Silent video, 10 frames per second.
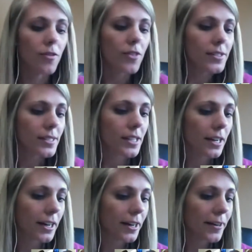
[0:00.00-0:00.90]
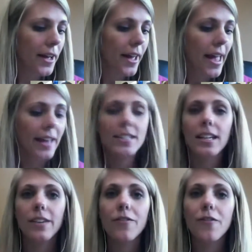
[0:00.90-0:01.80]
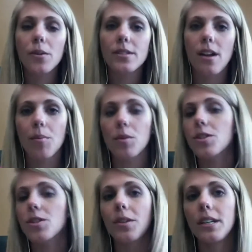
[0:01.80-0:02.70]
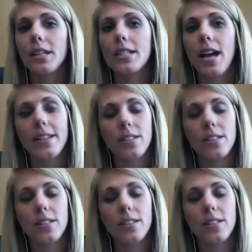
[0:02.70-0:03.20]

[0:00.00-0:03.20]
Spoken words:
this year, and to give folks an opportunity to ask